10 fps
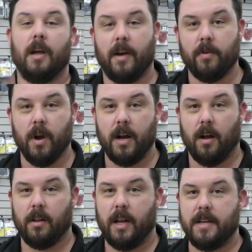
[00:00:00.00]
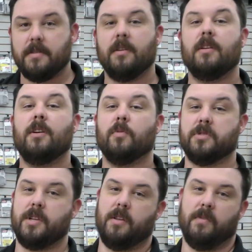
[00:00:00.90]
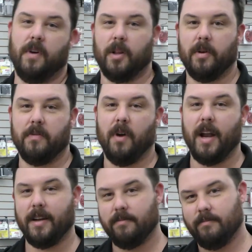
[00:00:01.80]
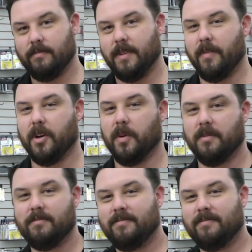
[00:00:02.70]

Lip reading: Have great holidays. We'll see you the following Friday. Have a good one.